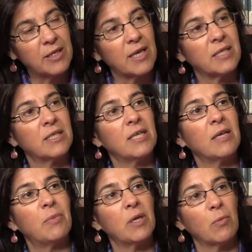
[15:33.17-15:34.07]
that is
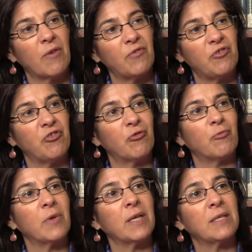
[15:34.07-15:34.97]
inhibiting refugees
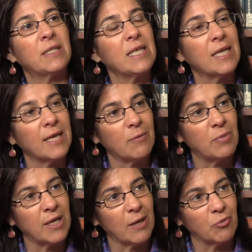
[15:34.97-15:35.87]
from seeking and
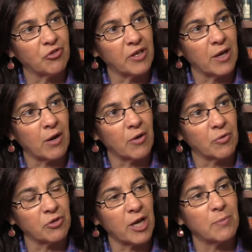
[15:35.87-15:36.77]
being able to get
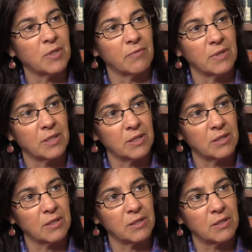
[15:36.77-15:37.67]
other types mm-hmm. of assistance.